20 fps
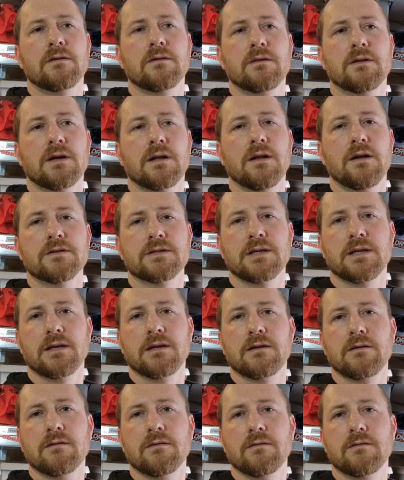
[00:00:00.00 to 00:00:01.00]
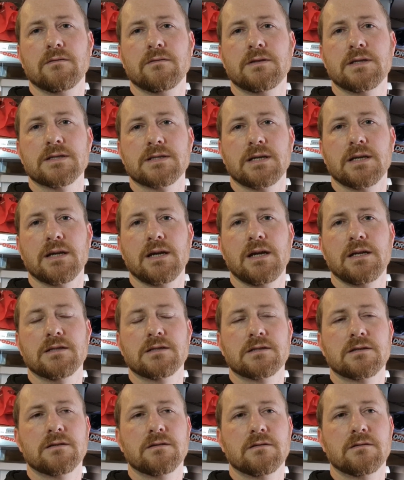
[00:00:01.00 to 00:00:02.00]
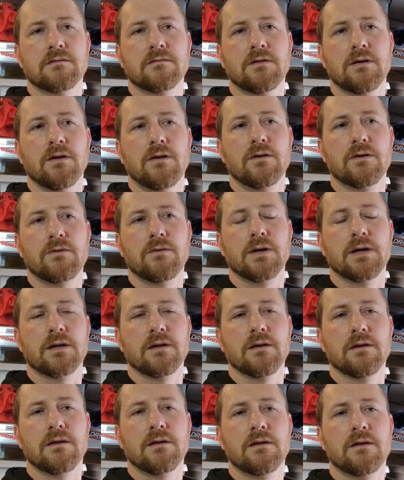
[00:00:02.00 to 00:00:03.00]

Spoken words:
the clutching disengaged a lot quicker.